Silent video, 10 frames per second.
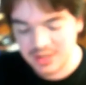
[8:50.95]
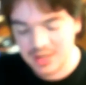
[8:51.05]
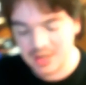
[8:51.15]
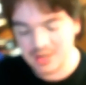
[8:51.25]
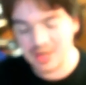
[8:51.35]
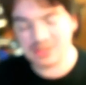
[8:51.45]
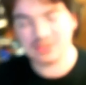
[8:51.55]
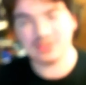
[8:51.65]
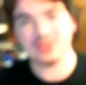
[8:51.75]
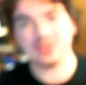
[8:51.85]

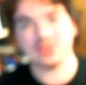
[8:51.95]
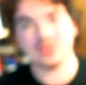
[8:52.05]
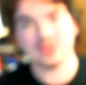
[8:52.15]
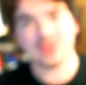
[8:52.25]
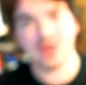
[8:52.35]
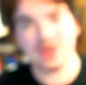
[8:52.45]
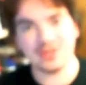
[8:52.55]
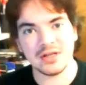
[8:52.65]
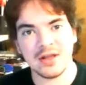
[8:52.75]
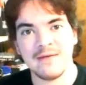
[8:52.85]
induction
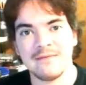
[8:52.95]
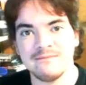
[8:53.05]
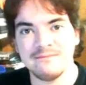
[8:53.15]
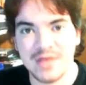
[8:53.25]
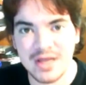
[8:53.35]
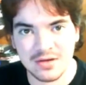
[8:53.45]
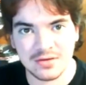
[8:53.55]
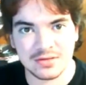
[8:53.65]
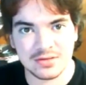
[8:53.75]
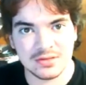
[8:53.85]
charging
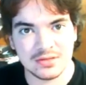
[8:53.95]
vehicle.